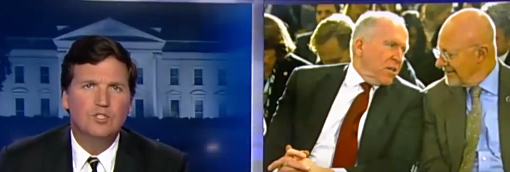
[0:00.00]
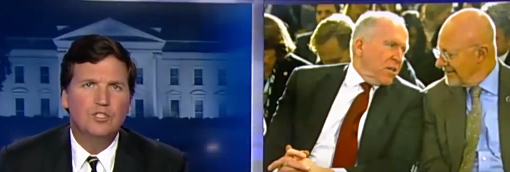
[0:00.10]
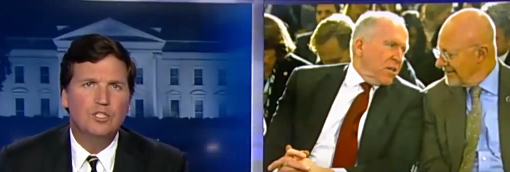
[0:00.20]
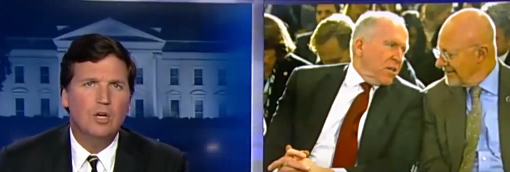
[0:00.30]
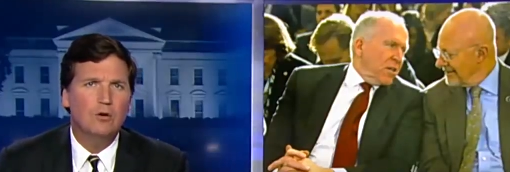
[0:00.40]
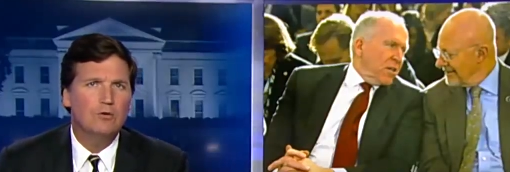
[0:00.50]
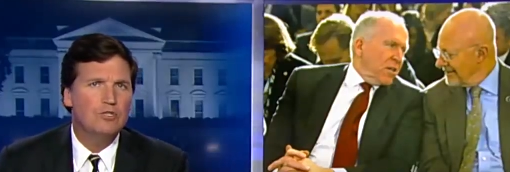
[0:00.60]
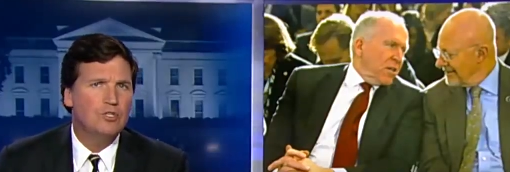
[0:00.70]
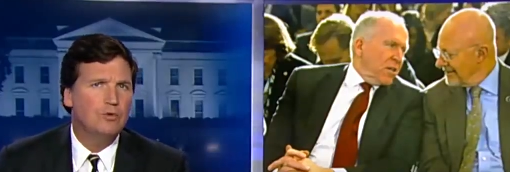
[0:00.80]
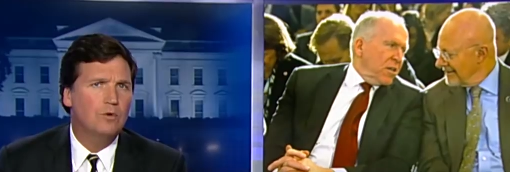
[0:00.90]
Speaker 1: So
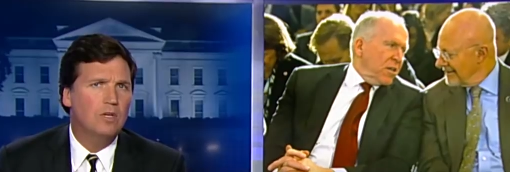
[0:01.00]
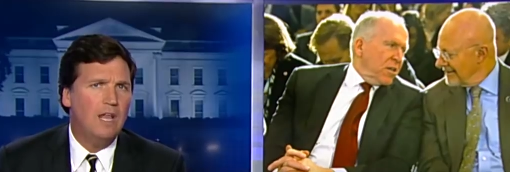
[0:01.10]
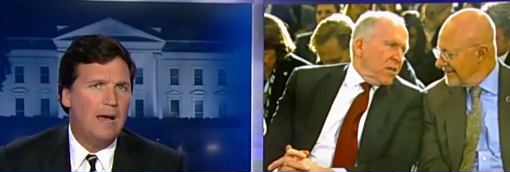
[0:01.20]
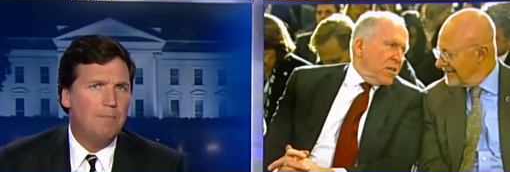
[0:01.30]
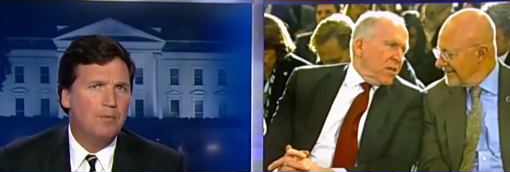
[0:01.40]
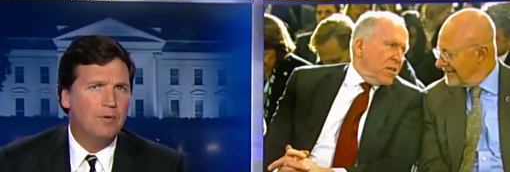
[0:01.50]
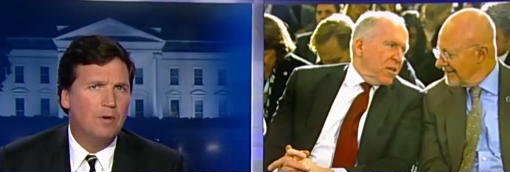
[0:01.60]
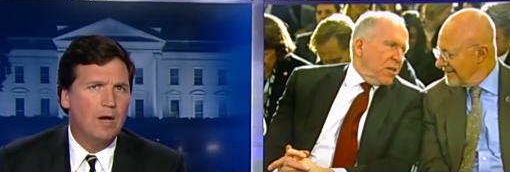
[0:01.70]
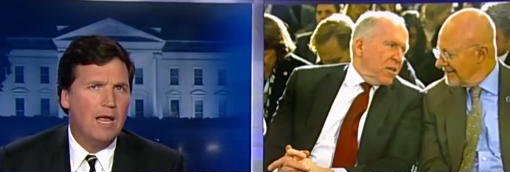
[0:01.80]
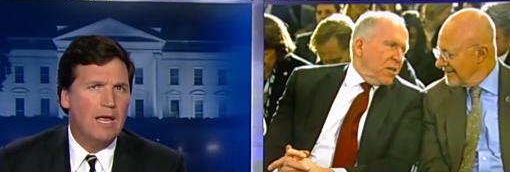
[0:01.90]
do
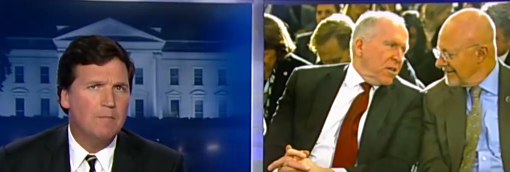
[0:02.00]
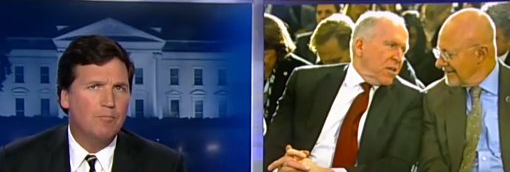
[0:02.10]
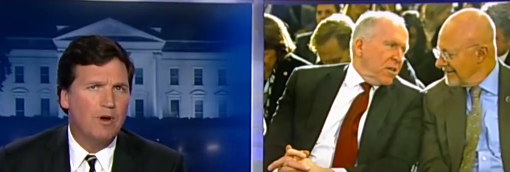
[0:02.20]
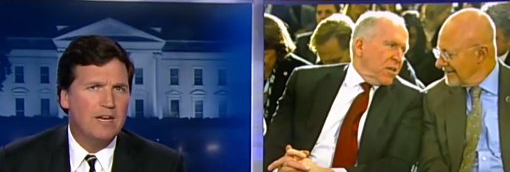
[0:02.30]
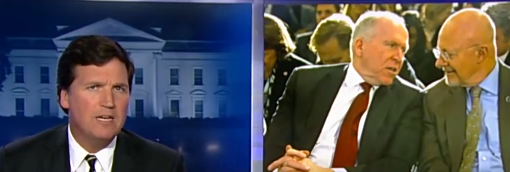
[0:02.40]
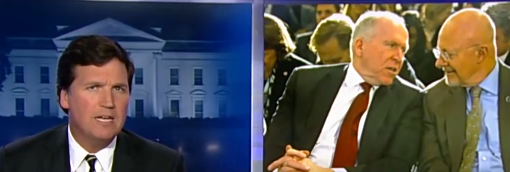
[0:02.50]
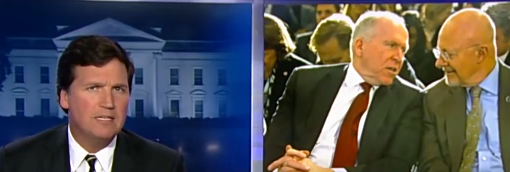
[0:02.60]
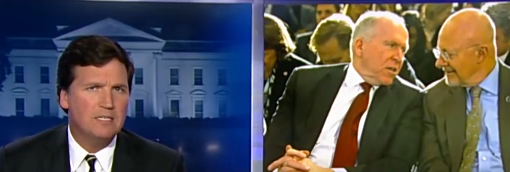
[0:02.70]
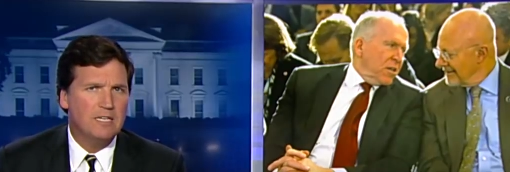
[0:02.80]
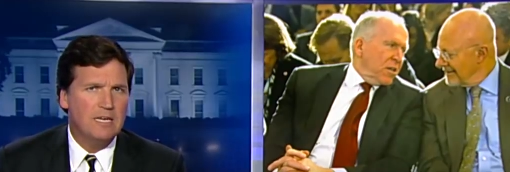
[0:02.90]
Clapper and Brennan
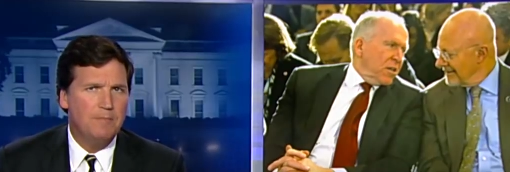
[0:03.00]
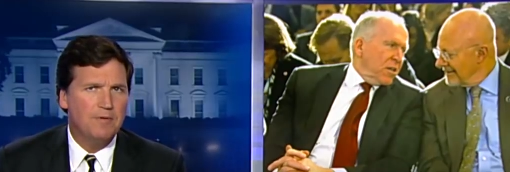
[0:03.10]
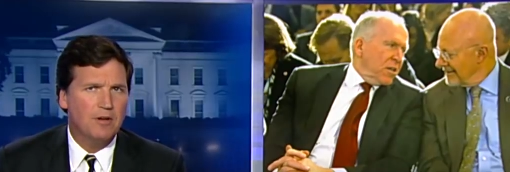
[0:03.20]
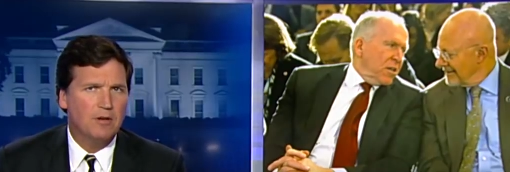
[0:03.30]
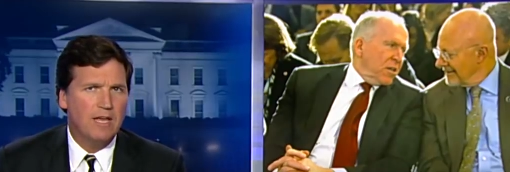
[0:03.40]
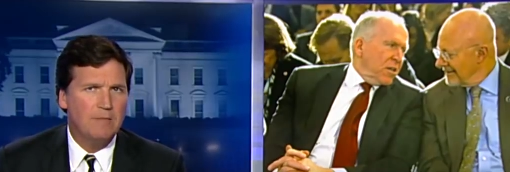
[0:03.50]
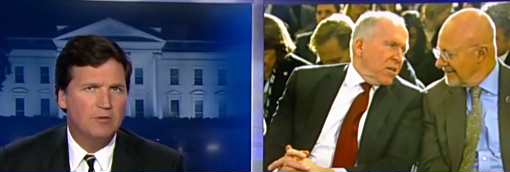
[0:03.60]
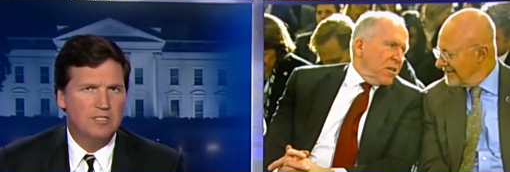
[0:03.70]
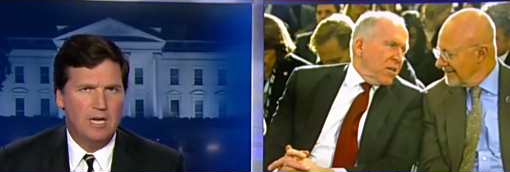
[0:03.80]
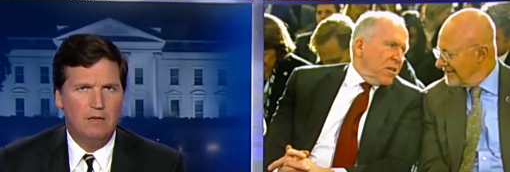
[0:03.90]
get to keep their
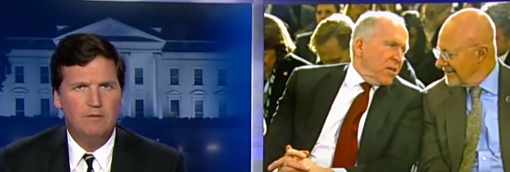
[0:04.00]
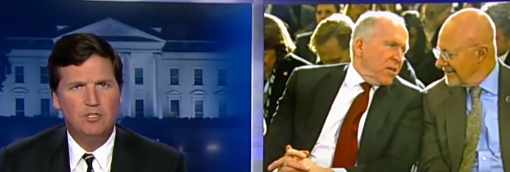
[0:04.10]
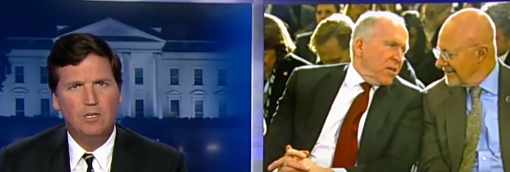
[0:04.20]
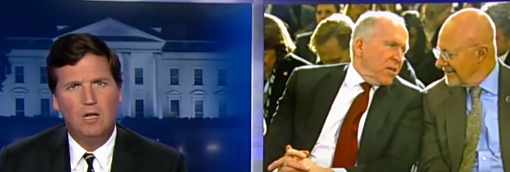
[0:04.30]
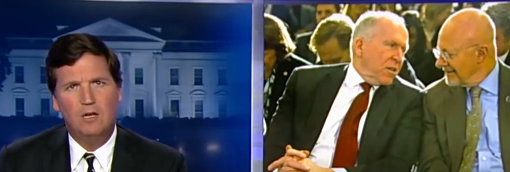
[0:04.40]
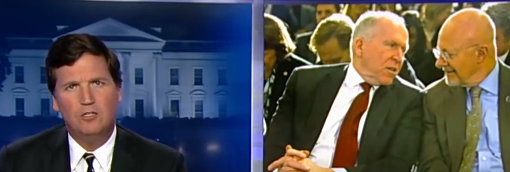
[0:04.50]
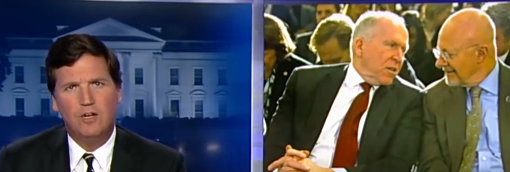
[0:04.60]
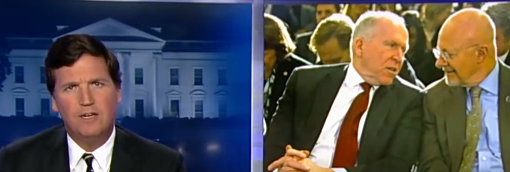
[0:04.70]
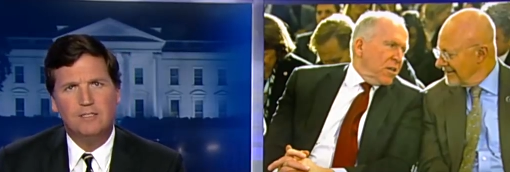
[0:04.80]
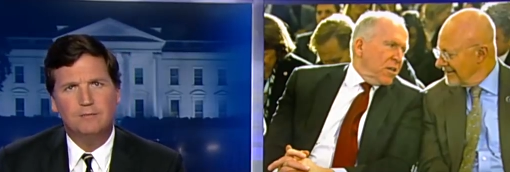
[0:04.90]
cable television
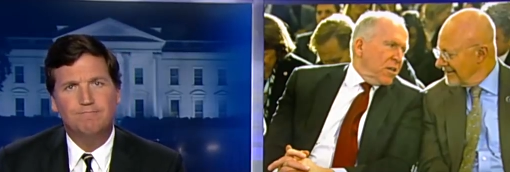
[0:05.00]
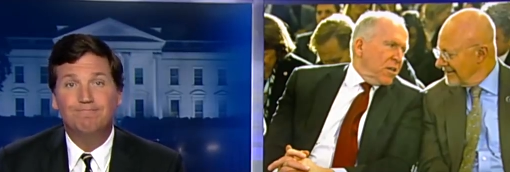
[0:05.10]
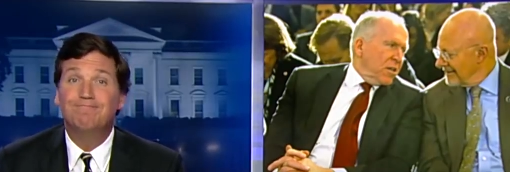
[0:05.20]
contracts?